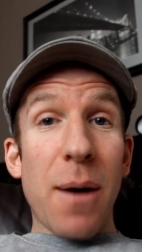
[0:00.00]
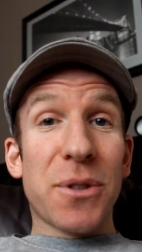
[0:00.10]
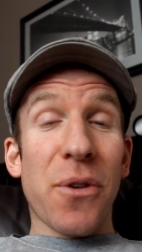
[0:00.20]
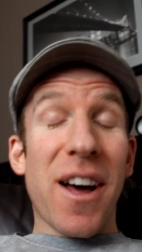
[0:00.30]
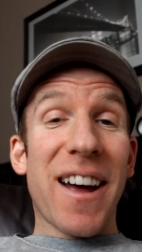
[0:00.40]
Hey,
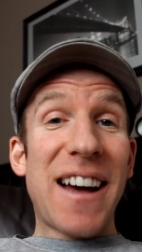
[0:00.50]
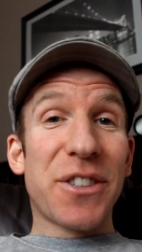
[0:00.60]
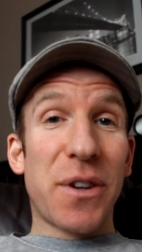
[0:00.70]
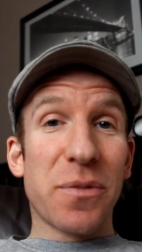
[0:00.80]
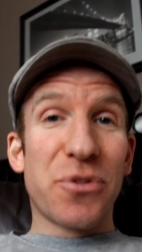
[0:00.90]
what's going on
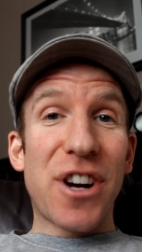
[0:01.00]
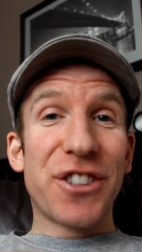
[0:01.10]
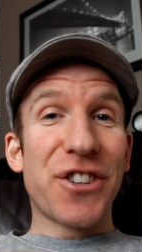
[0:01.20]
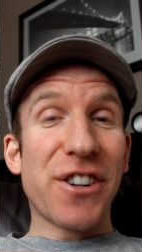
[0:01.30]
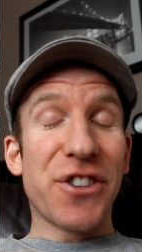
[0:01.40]
guys? Chris from
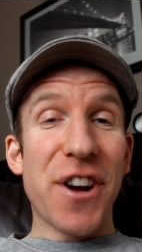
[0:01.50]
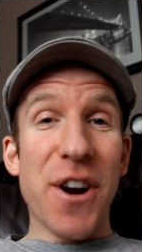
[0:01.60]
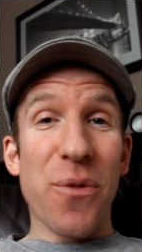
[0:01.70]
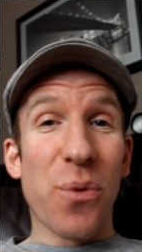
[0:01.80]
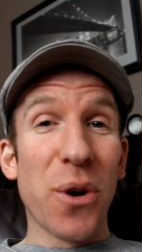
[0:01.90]
Trash Treasure
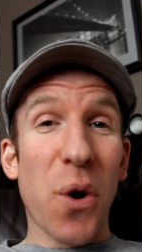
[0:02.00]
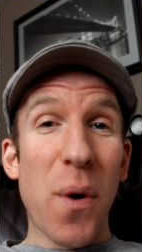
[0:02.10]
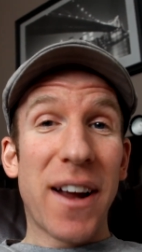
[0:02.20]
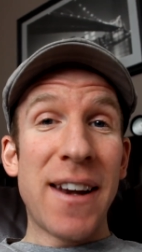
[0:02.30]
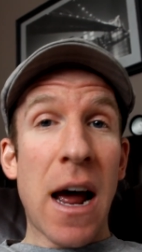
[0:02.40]
here. Real
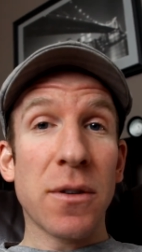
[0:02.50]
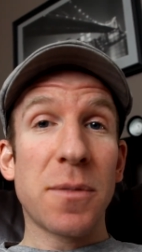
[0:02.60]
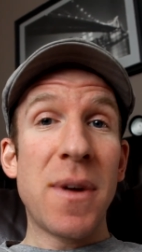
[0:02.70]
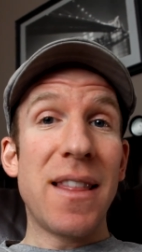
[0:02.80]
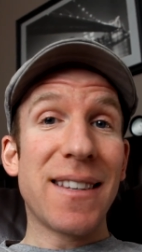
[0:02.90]
quick
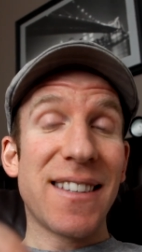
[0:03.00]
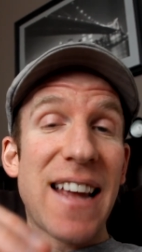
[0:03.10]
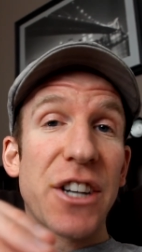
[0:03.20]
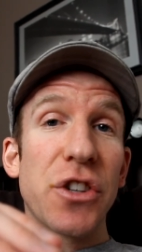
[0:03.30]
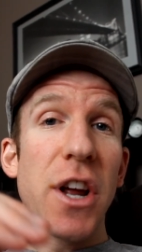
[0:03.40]
announcement. This
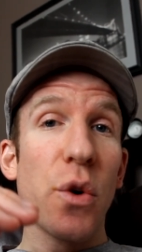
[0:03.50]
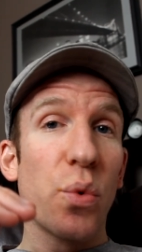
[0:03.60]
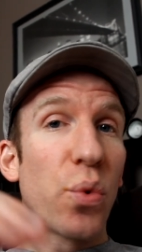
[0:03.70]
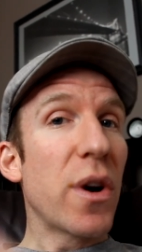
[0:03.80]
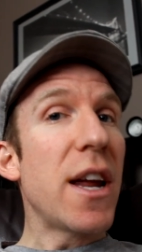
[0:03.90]
is actually a
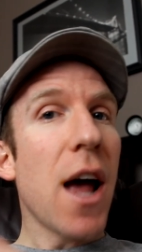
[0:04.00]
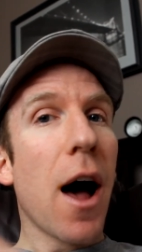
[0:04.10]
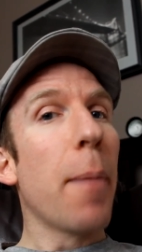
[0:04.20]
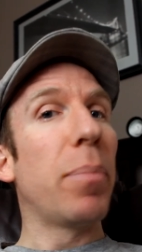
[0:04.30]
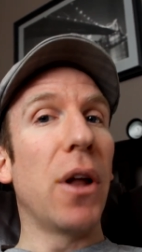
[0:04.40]

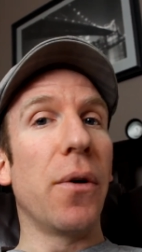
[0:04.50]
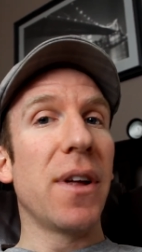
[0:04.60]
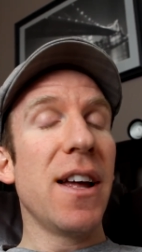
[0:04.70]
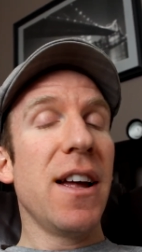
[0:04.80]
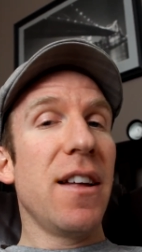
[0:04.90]

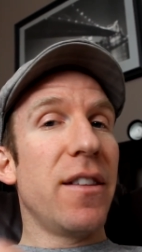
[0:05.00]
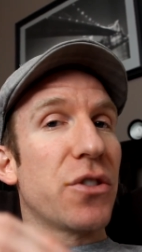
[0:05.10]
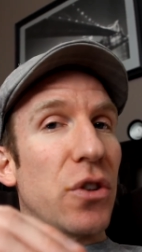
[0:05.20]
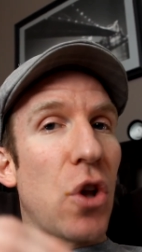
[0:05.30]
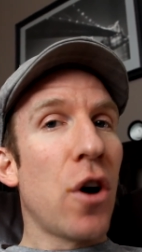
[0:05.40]
re-upload.
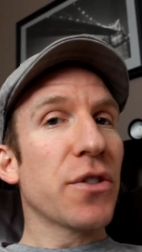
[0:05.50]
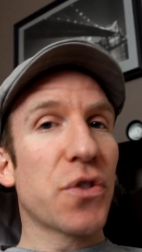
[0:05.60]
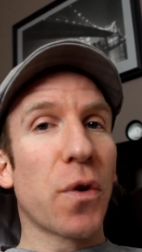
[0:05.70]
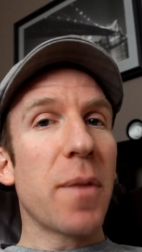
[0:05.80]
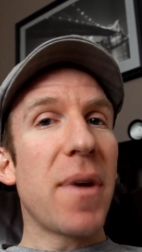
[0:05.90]
There's a long
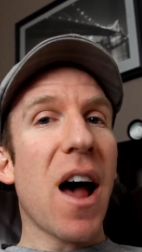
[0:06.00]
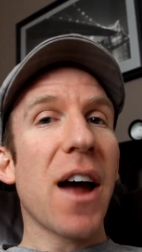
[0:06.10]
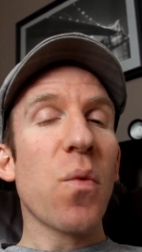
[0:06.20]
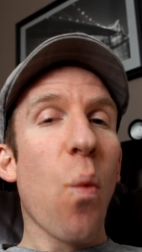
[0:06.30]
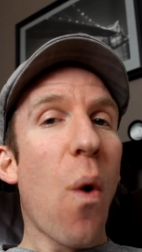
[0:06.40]
story
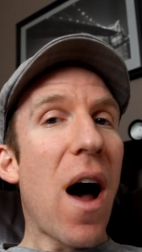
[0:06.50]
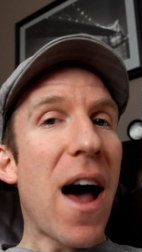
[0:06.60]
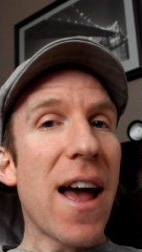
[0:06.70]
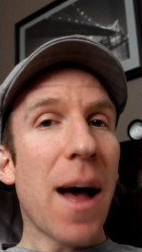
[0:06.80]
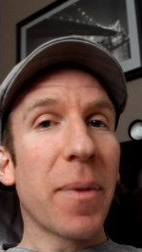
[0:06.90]
behind
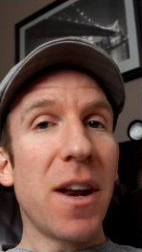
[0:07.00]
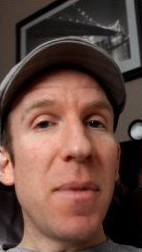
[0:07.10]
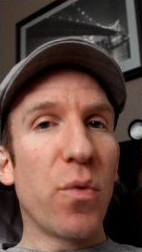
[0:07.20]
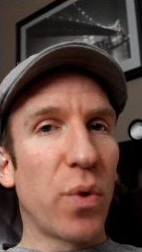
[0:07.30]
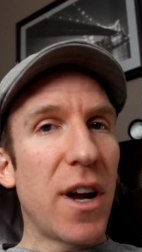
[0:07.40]
why I'm going to
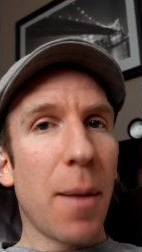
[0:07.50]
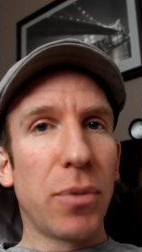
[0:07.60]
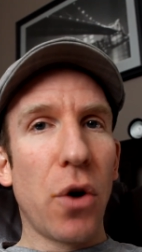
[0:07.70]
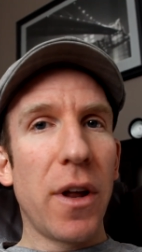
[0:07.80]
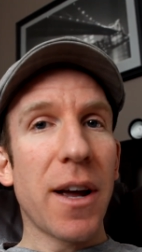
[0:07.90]
be
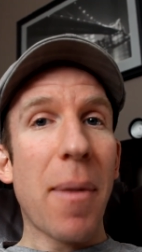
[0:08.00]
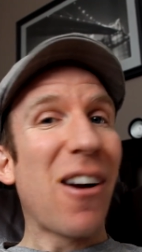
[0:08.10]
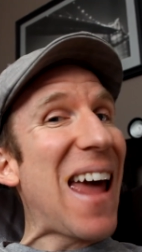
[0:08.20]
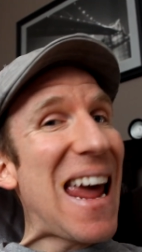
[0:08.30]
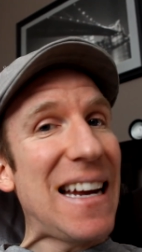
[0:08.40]
re-uploading
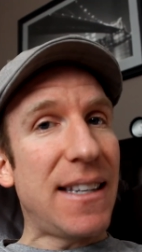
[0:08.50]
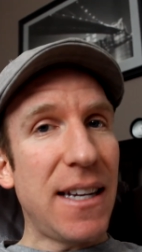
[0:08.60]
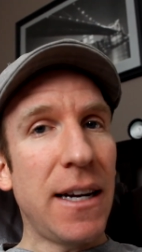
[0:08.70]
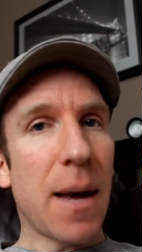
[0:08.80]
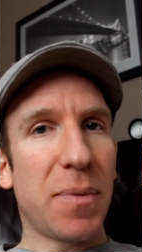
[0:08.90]
about
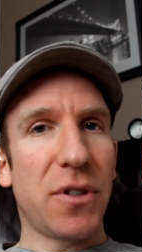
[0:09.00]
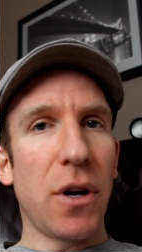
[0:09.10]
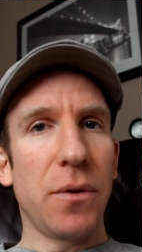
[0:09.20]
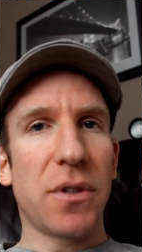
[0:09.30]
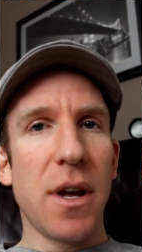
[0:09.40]
18
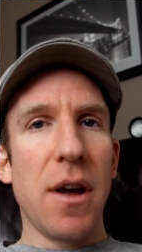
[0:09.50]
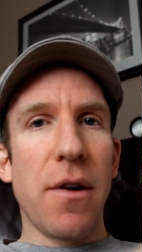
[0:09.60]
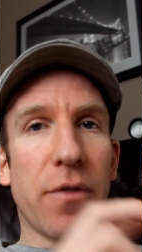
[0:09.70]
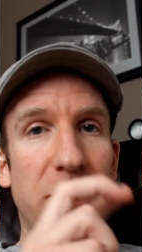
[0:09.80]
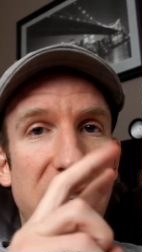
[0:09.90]
episodes
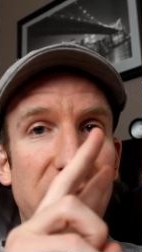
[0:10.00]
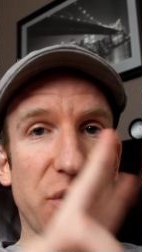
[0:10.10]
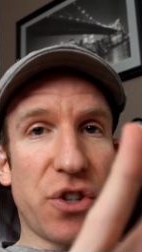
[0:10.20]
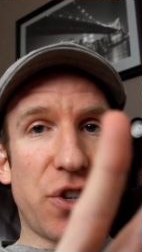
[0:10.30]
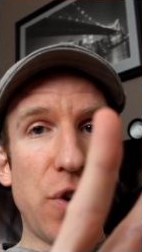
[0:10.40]
from
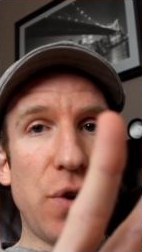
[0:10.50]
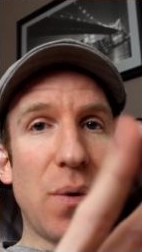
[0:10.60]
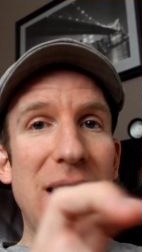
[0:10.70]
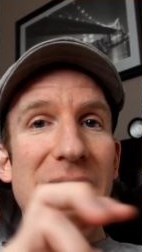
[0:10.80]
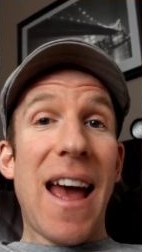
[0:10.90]
seasons
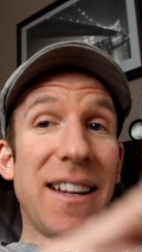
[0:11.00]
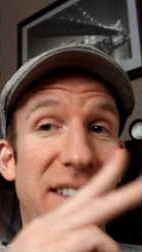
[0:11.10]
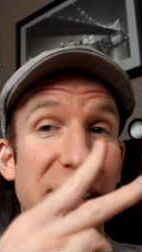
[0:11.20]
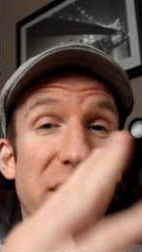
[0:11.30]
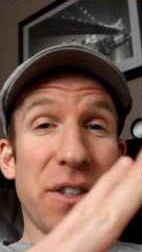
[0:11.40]
2 and
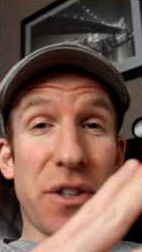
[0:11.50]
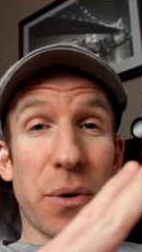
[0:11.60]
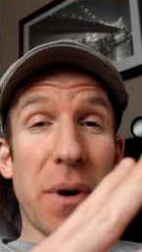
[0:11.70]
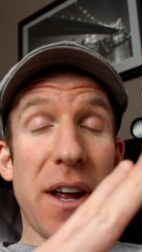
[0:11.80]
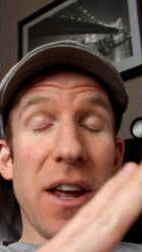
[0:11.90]
seasons
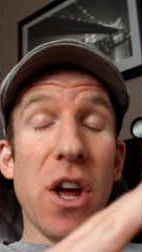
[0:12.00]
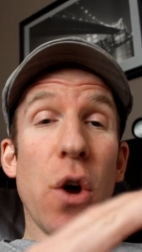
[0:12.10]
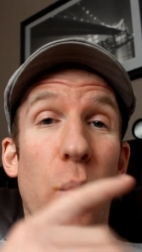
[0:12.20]
3.